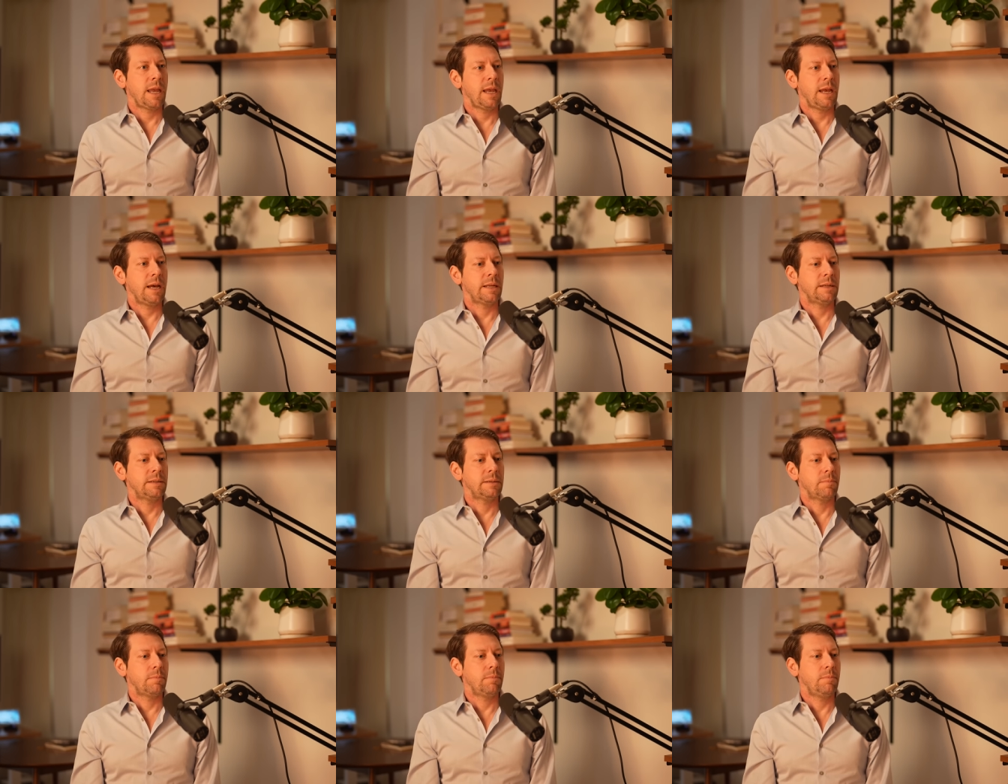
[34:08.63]

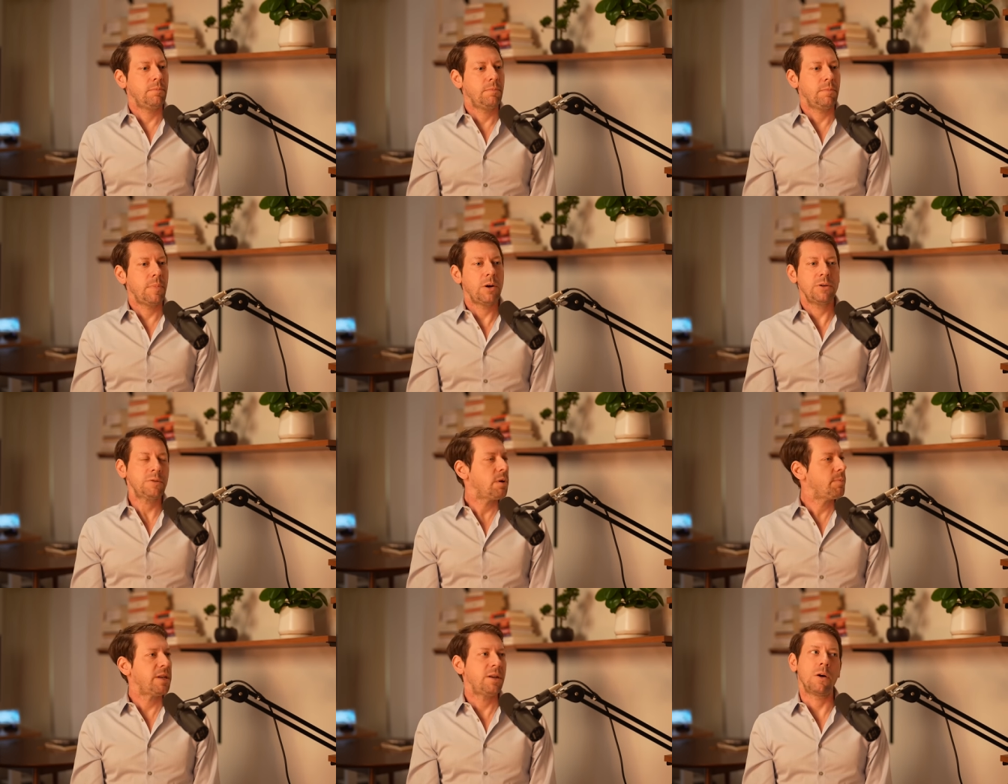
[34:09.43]
And
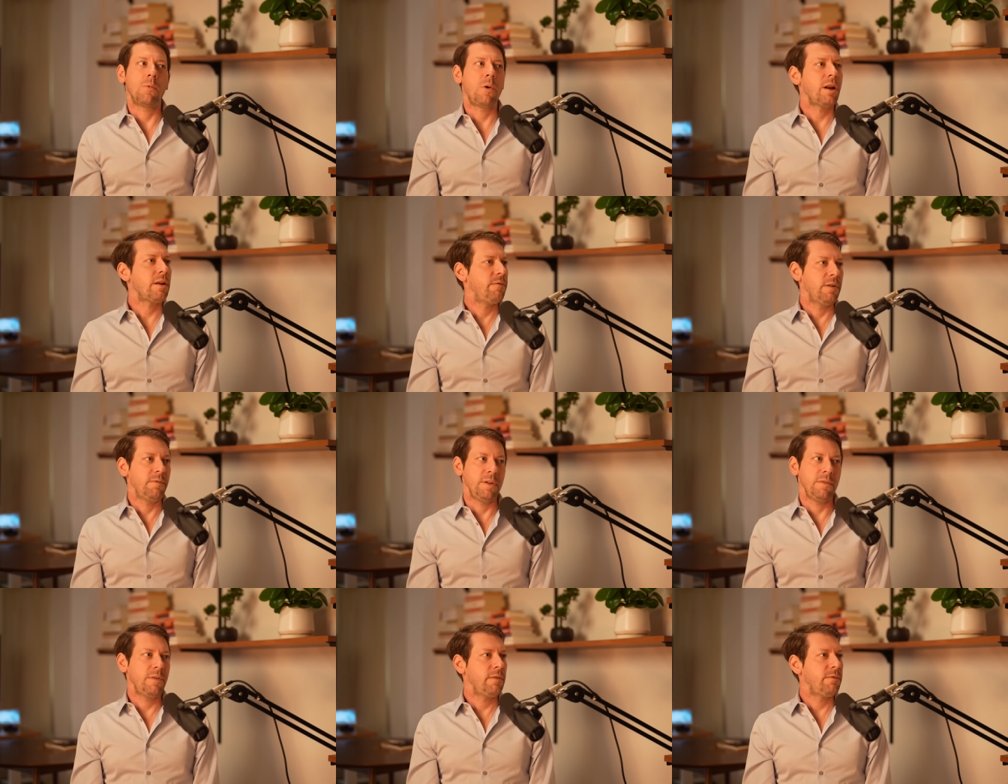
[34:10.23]
most women don't want a
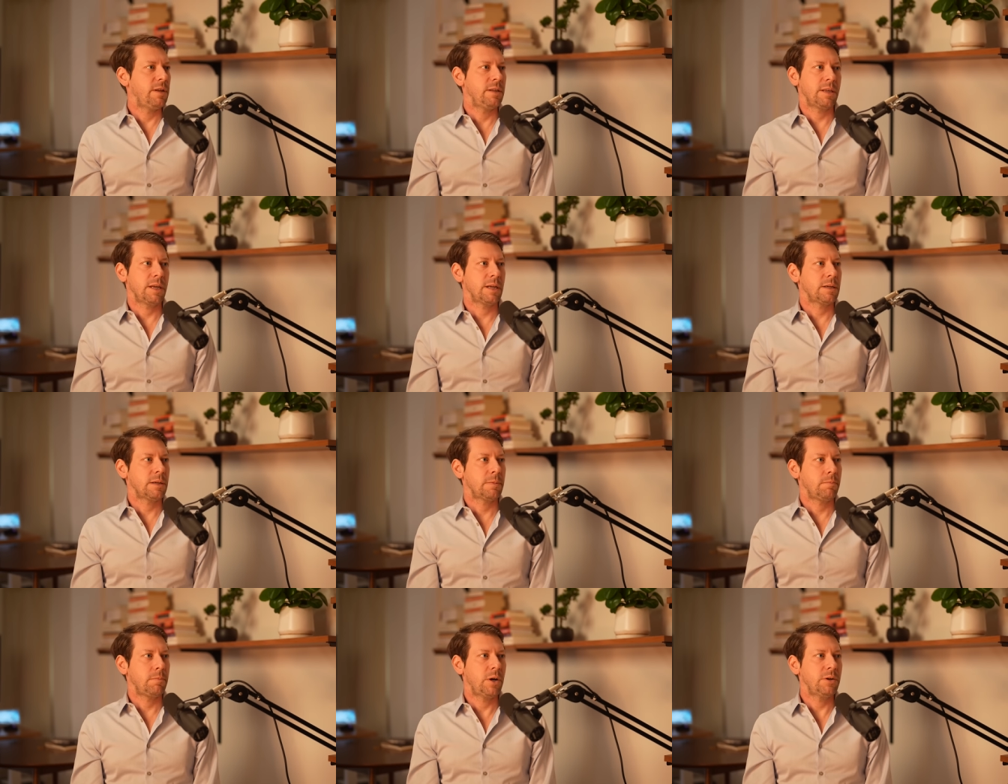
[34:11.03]
50-50 thing.
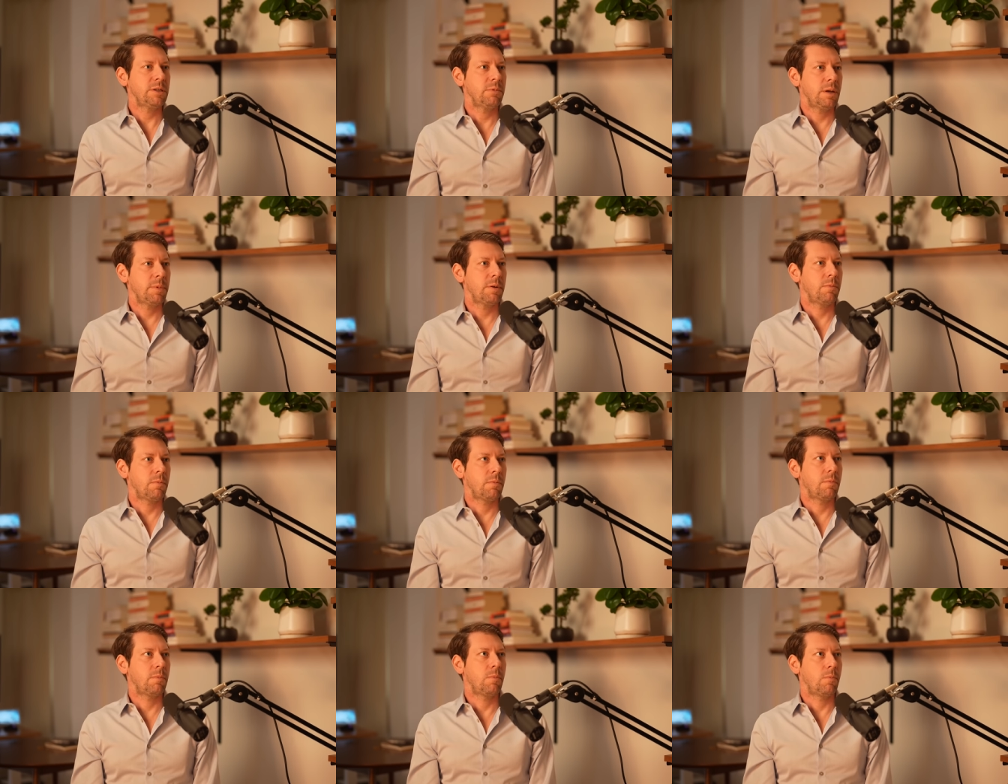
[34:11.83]
Most women
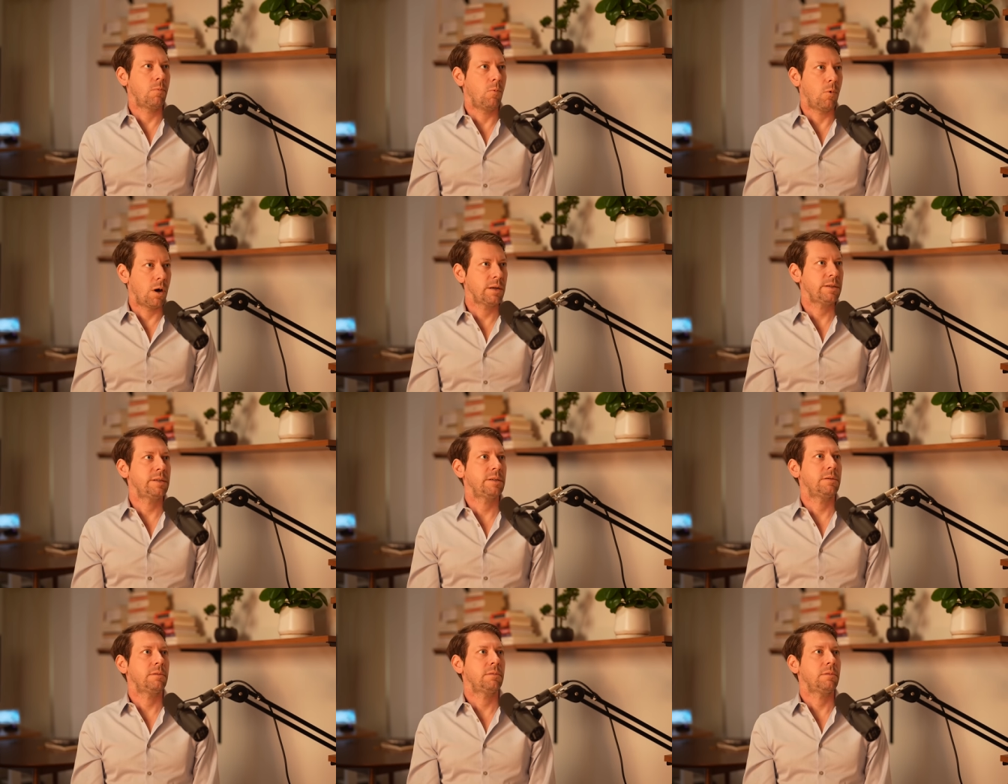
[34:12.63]

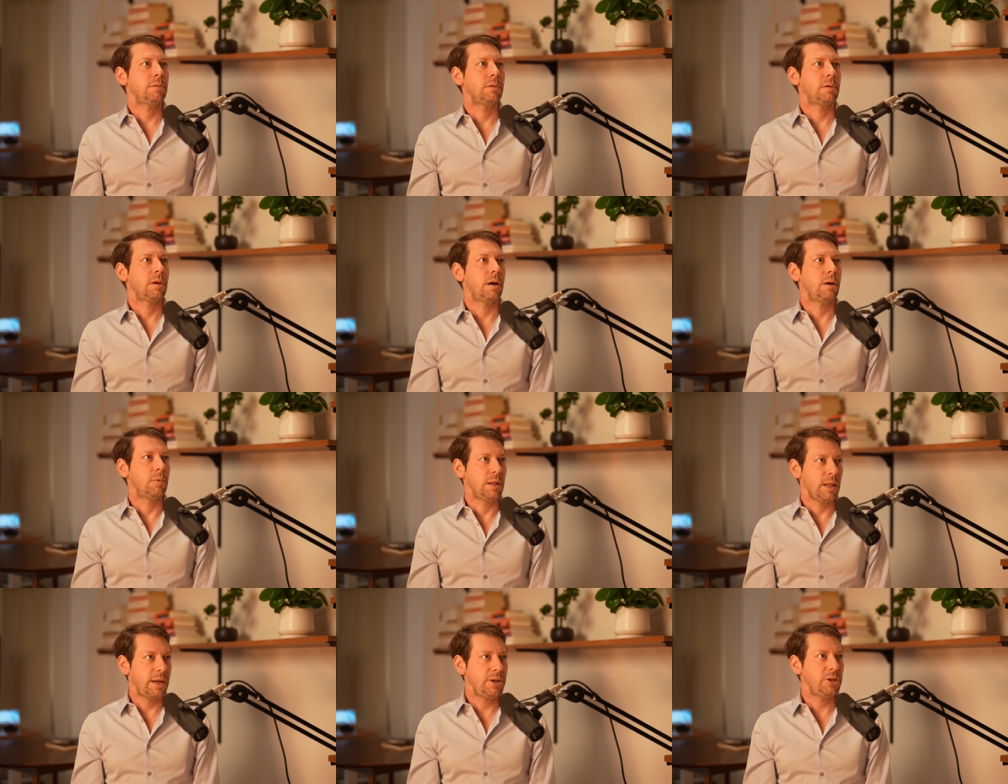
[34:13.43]
want a
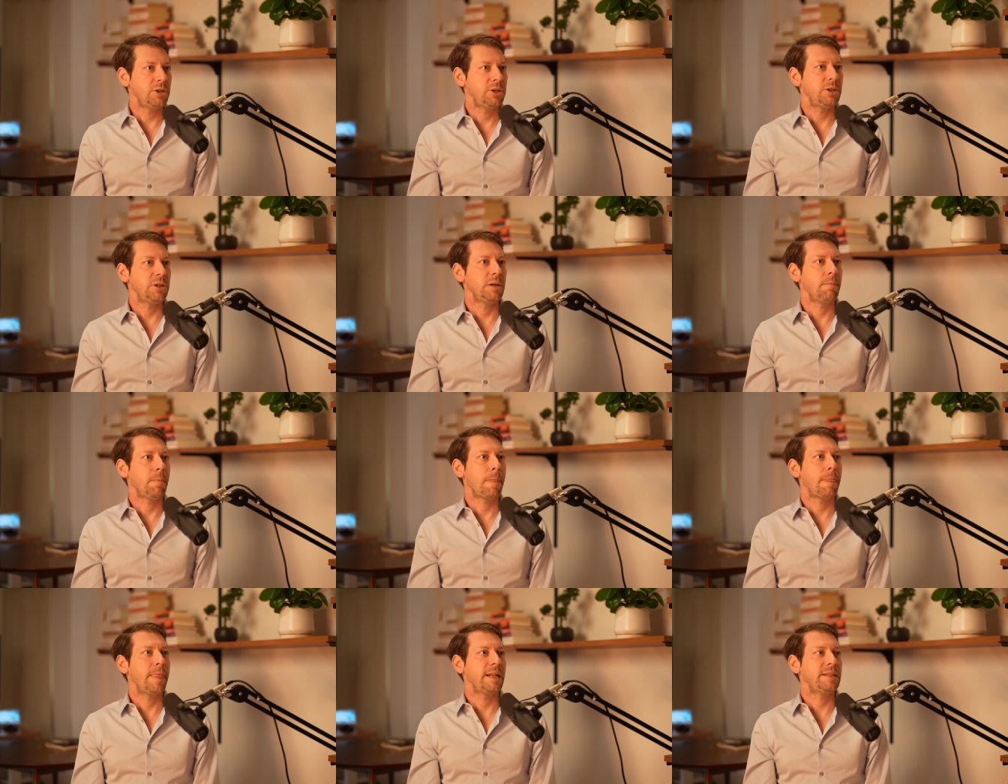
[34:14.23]

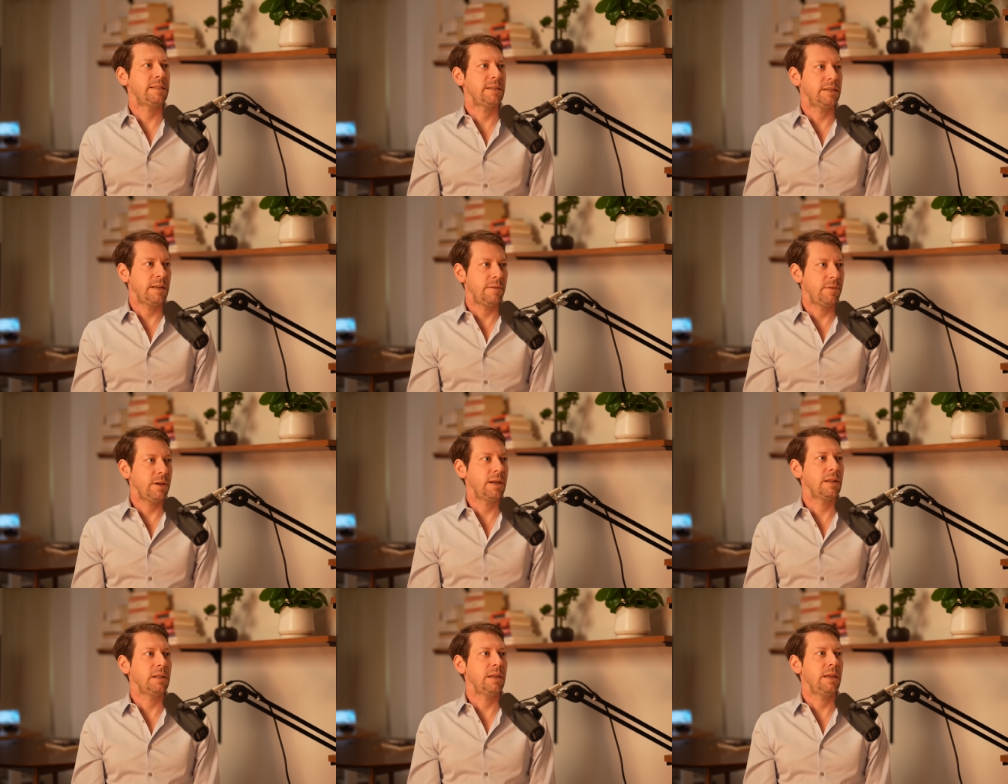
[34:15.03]
relationship that
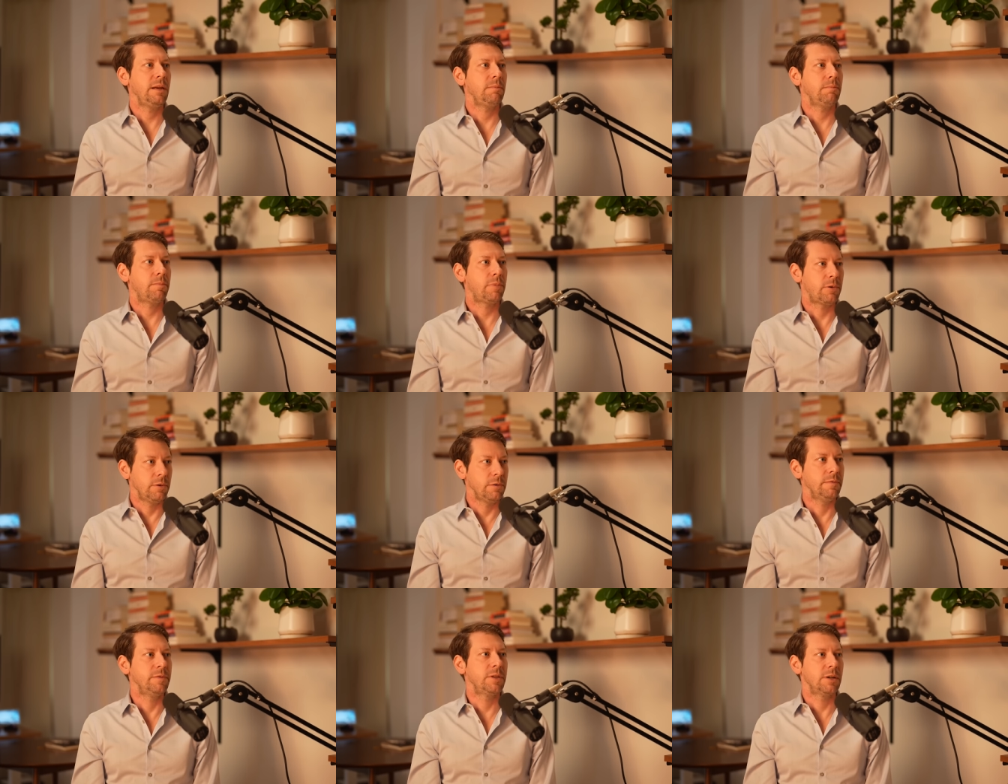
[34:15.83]
significantly
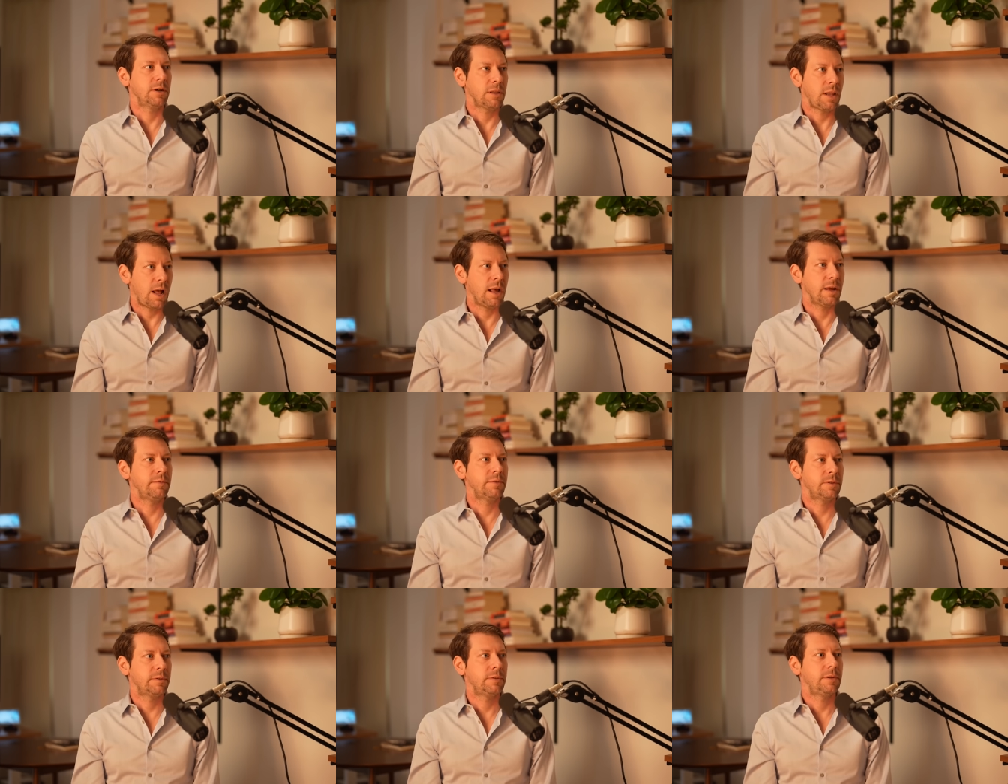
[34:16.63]
improves their
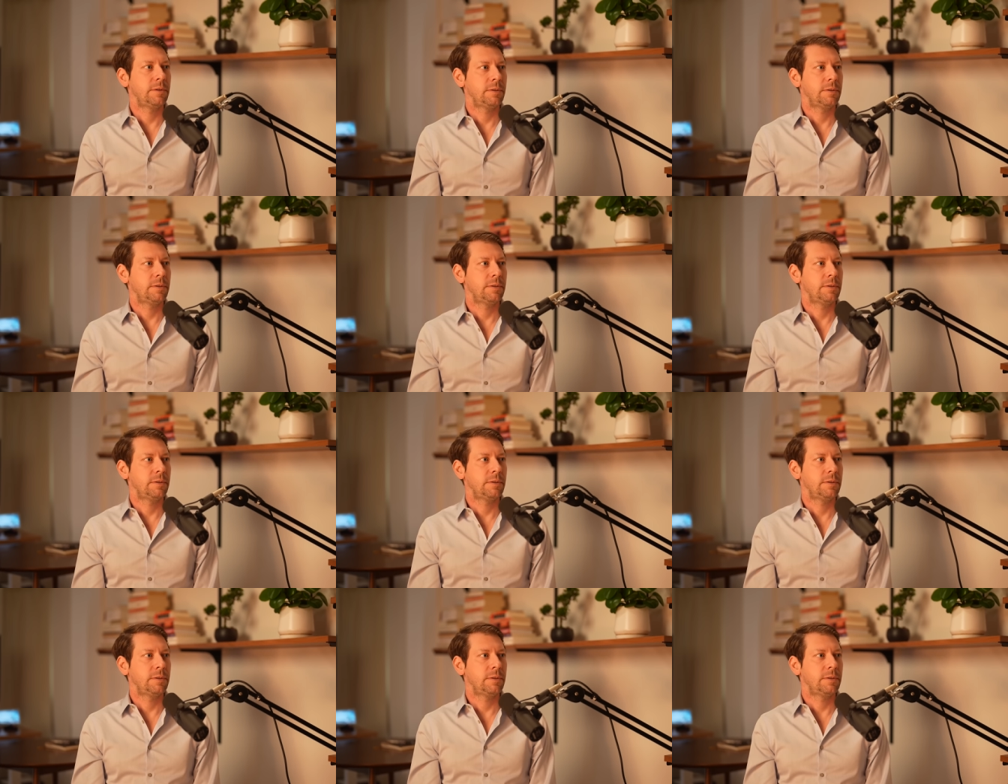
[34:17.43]
lives